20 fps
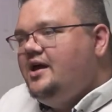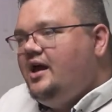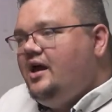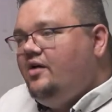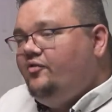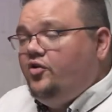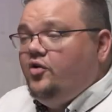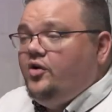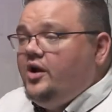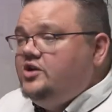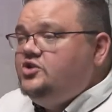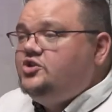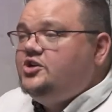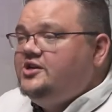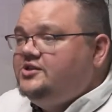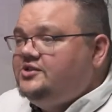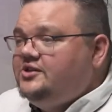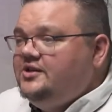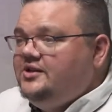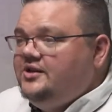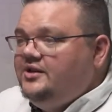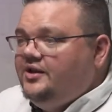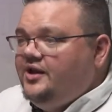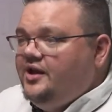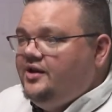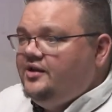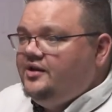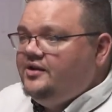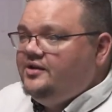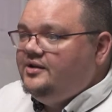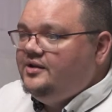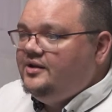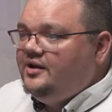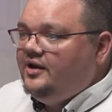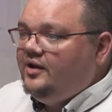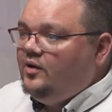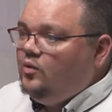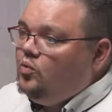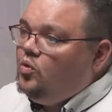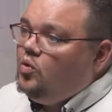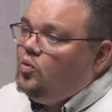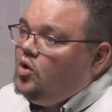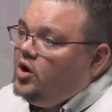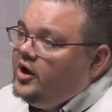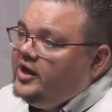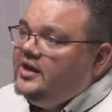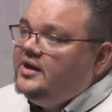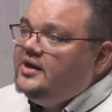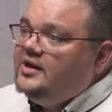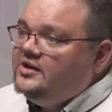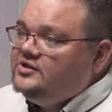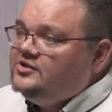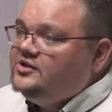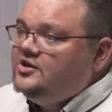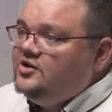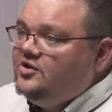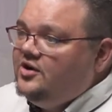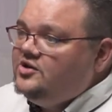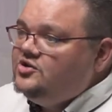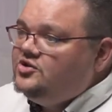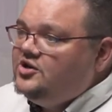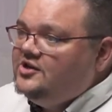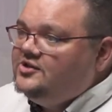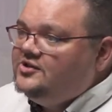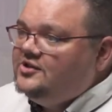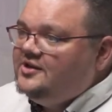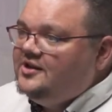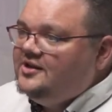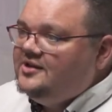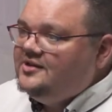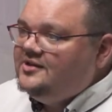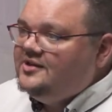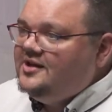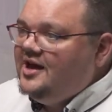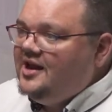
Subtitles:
If you're interested in e-learning, what area is it you're interested in?"